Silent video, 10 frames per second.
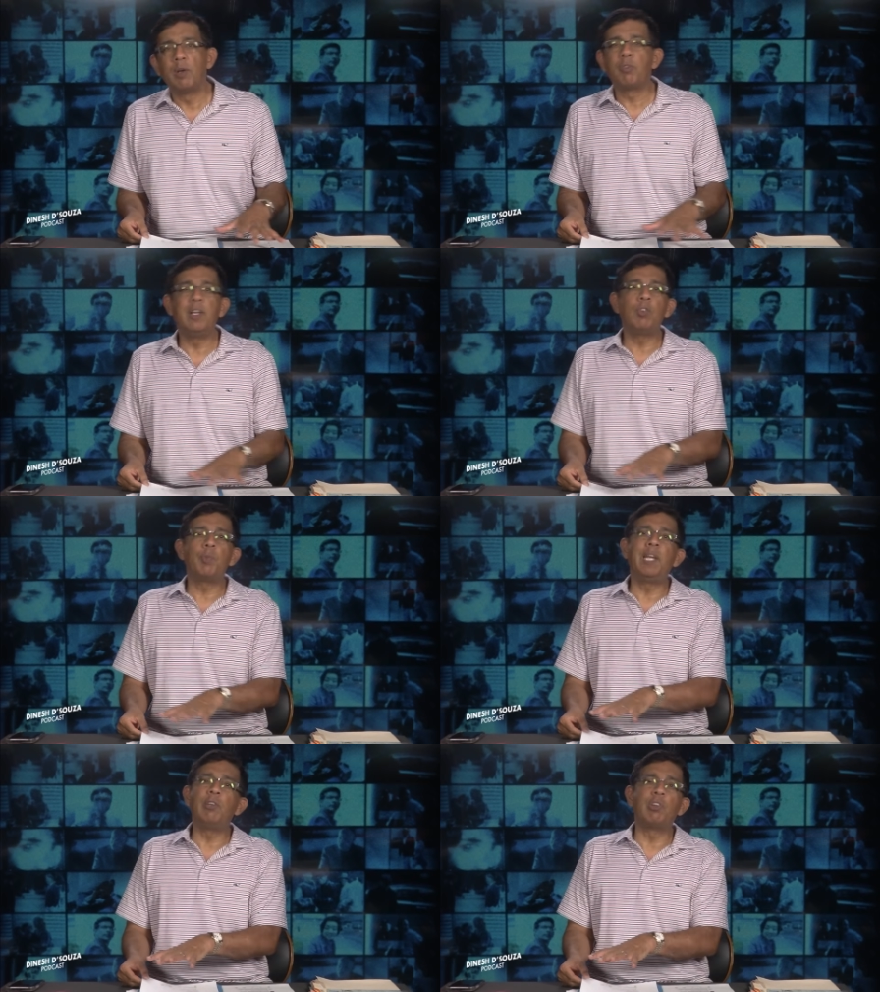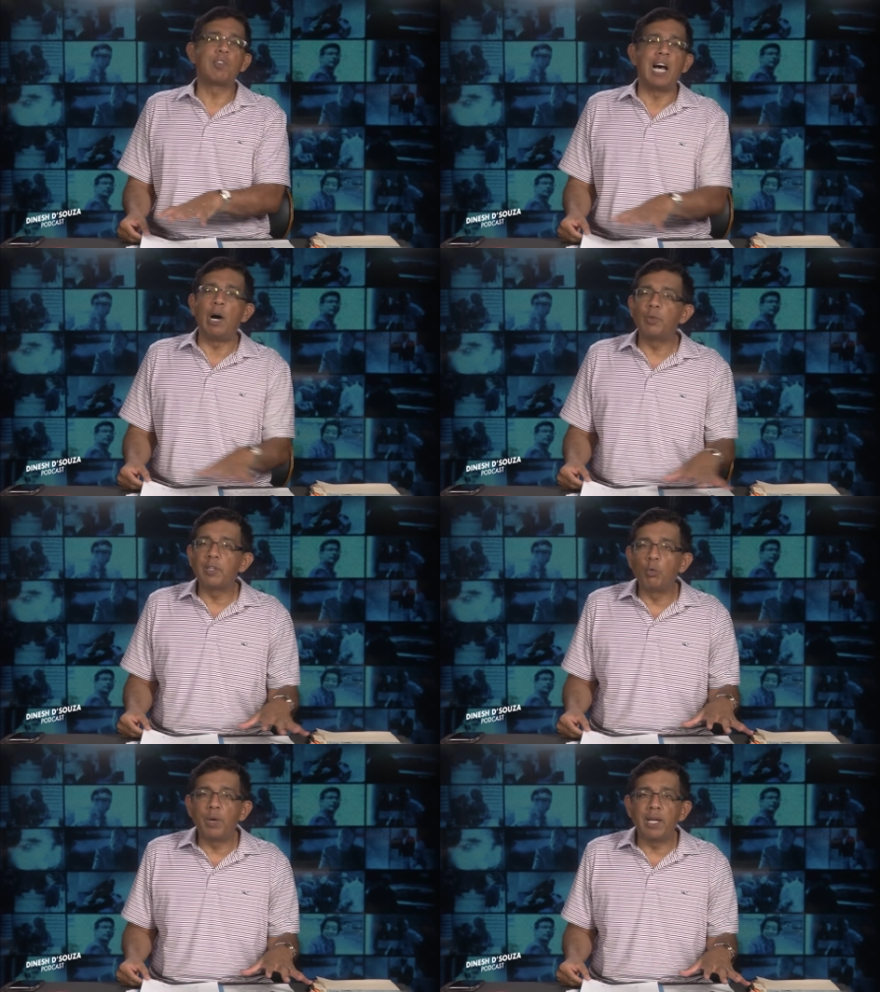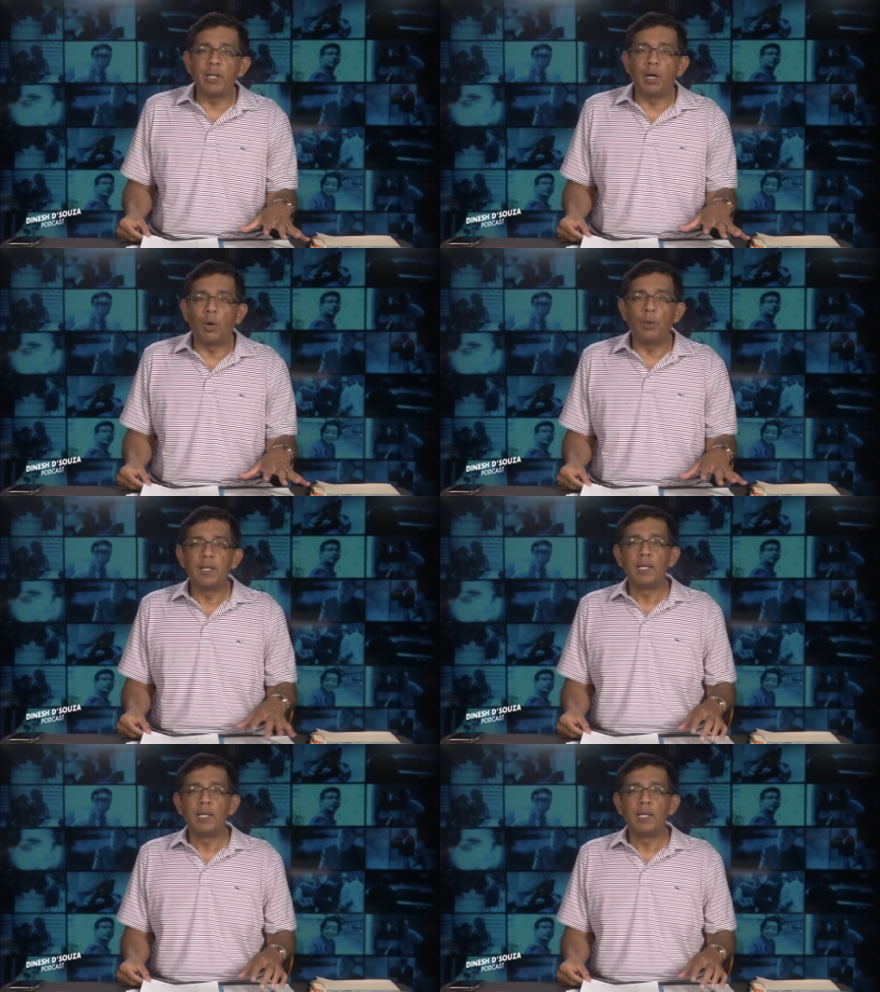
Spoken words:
Free speech is out the window.